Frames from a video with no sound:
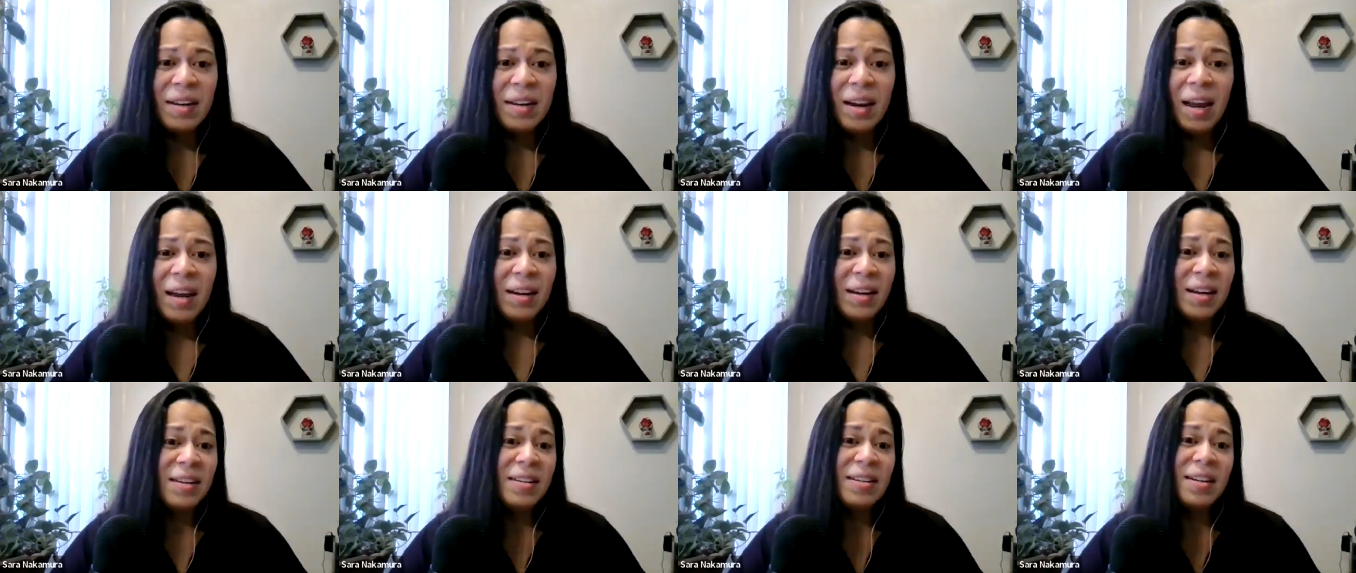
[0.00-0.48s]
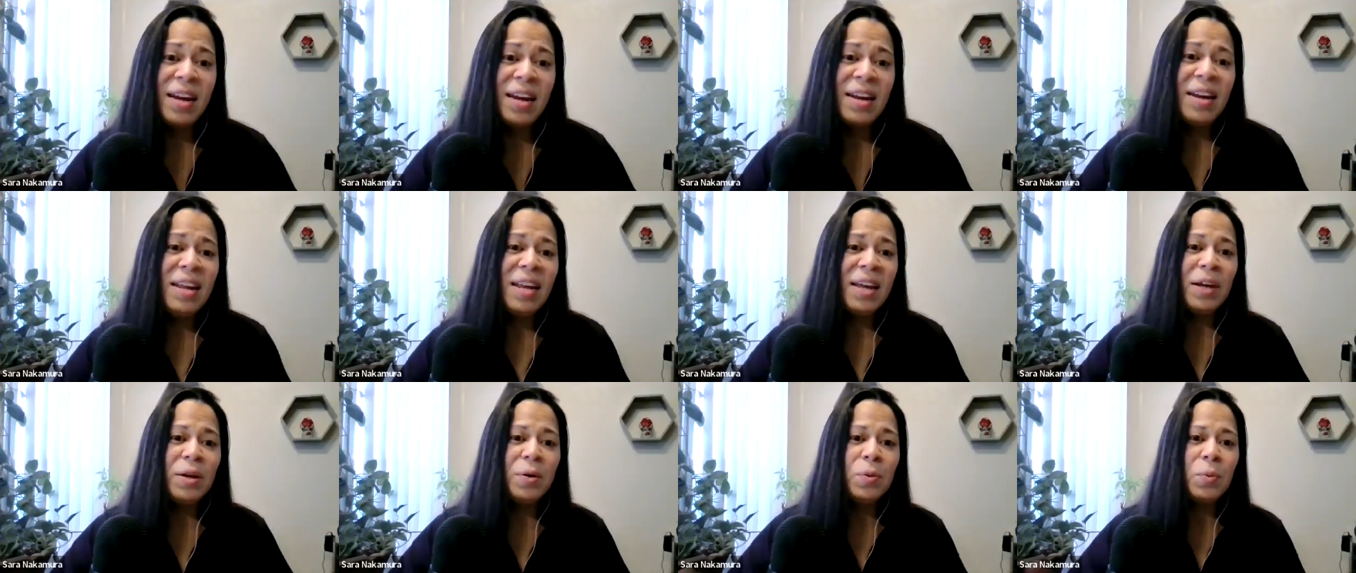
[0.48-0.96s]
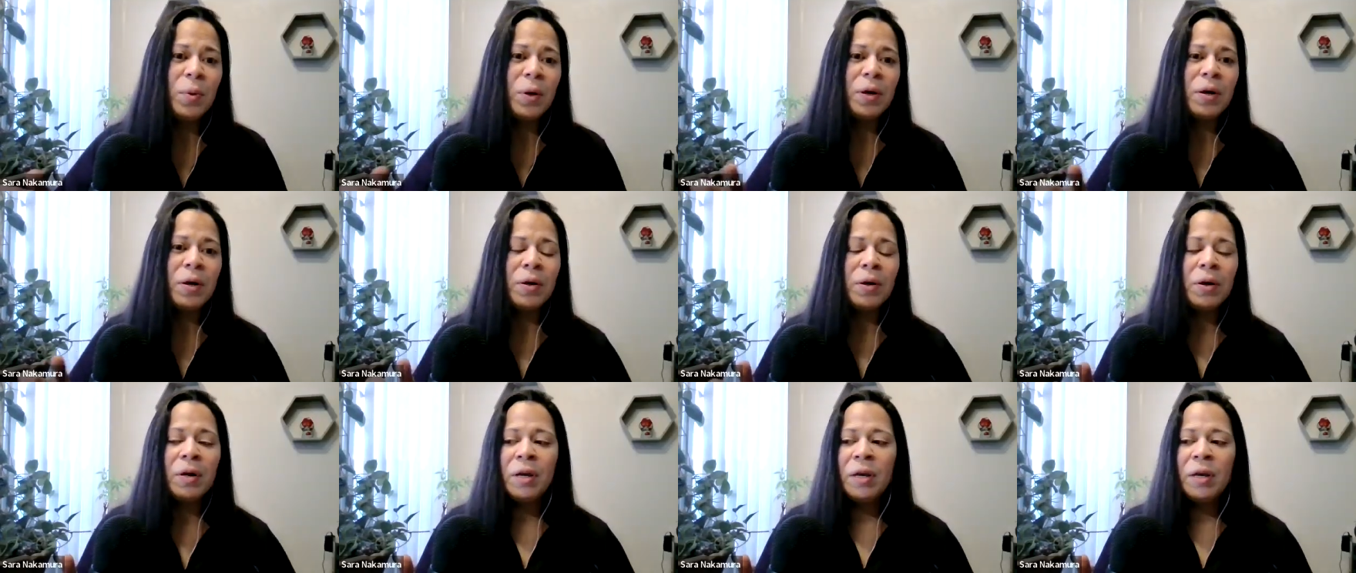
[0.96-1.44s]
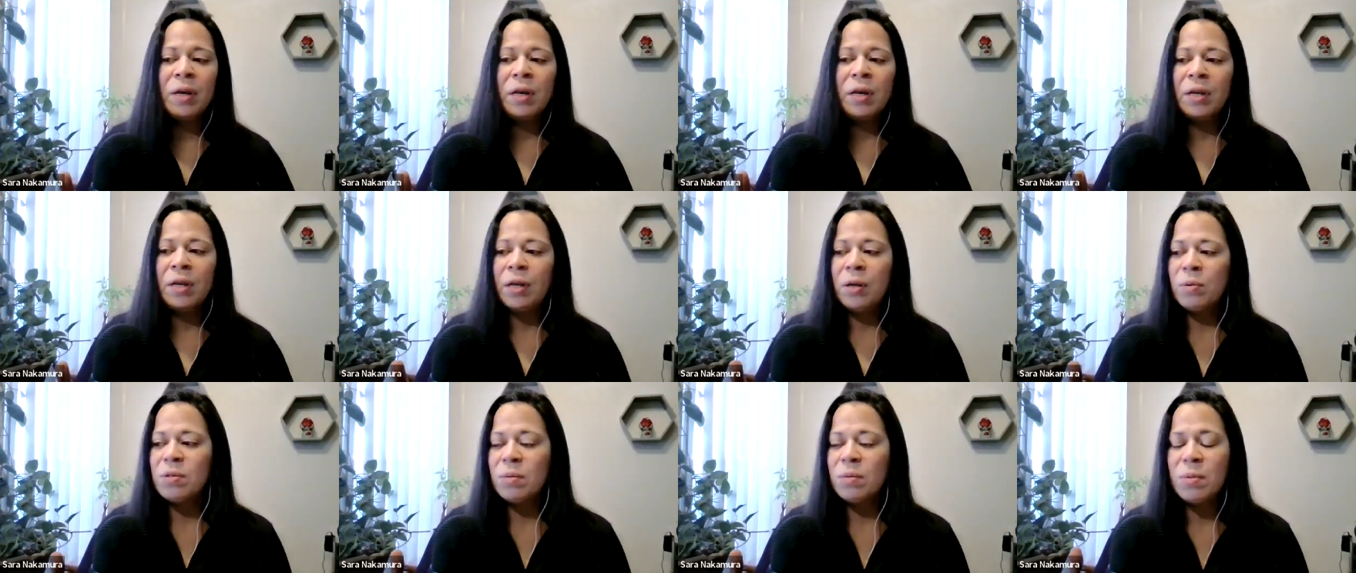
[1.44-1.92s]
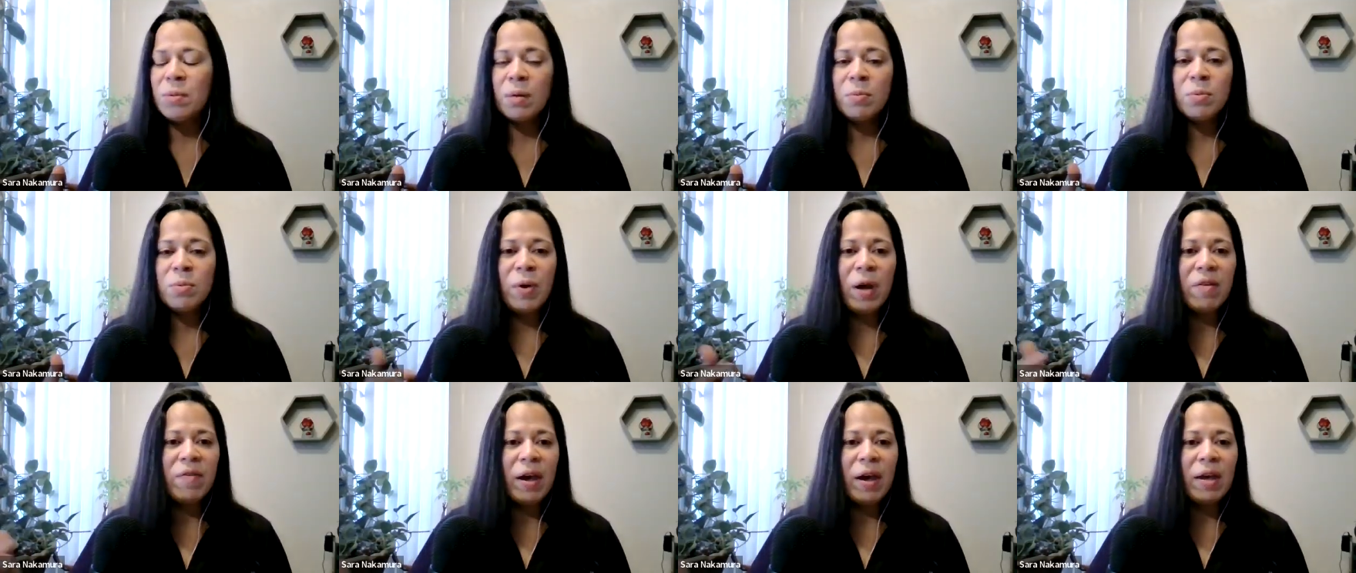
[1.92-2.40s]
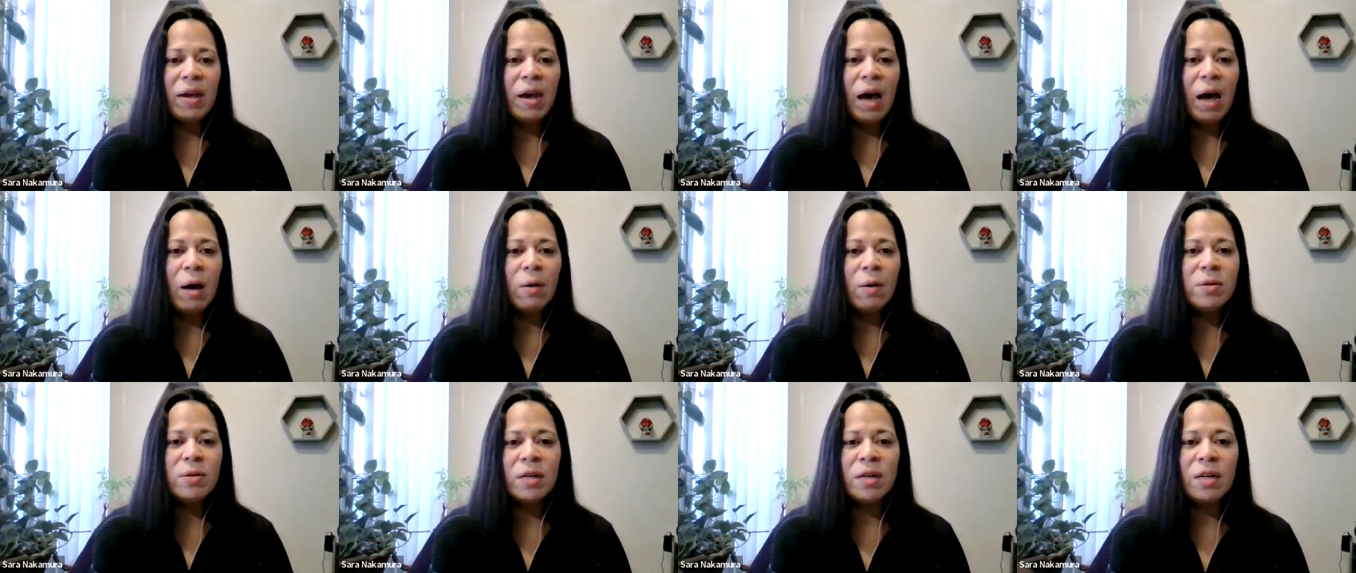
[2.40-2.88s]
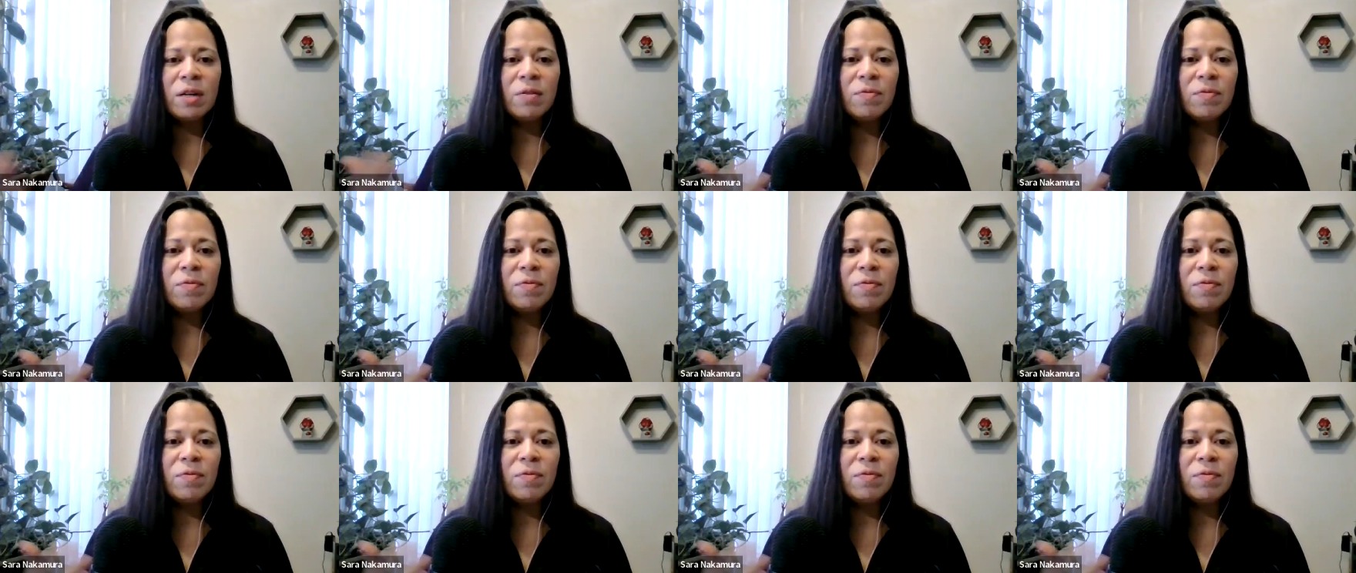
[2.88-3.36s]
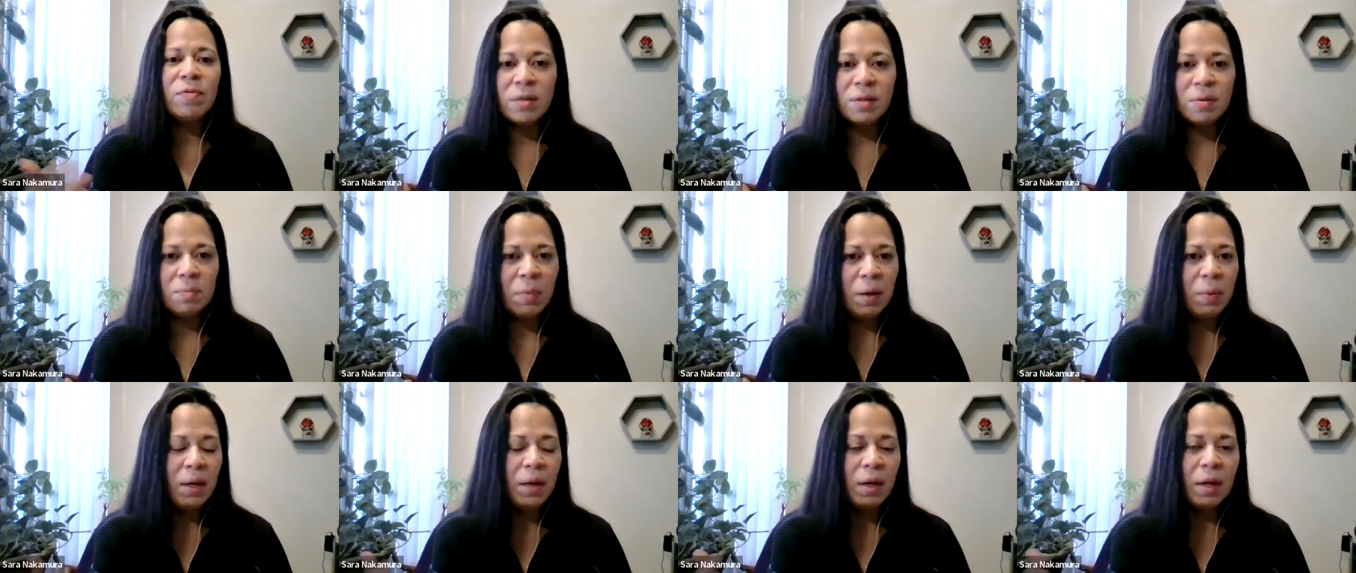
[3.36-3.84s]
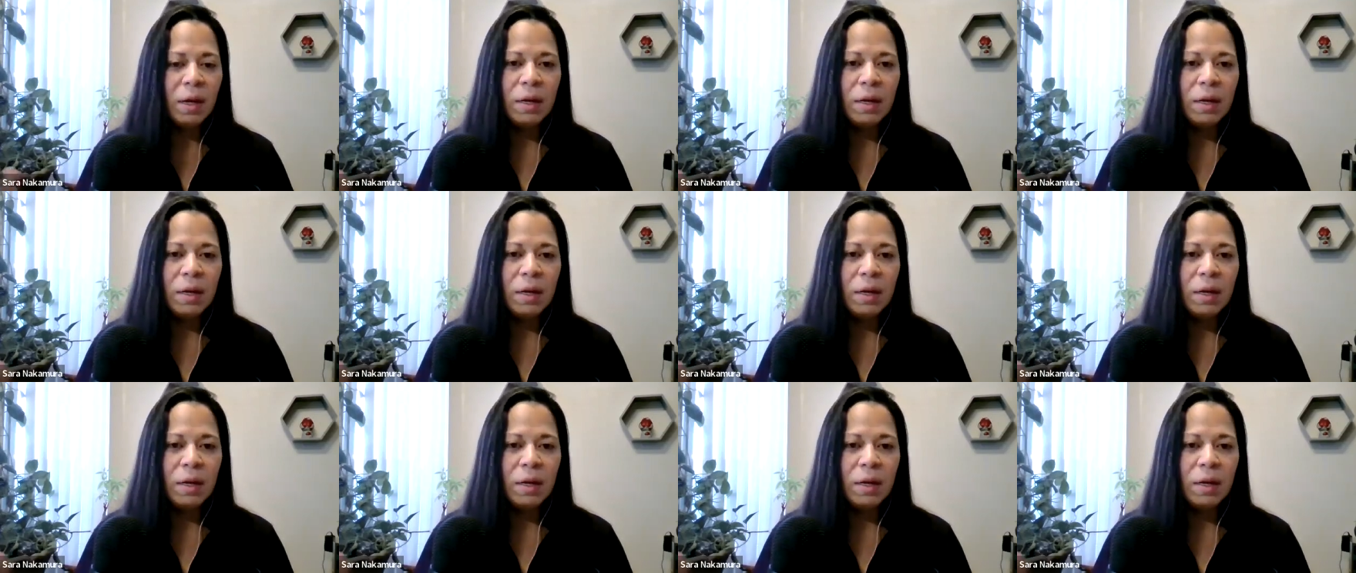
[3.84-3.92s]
containing it, where, sometimes we have outside influences.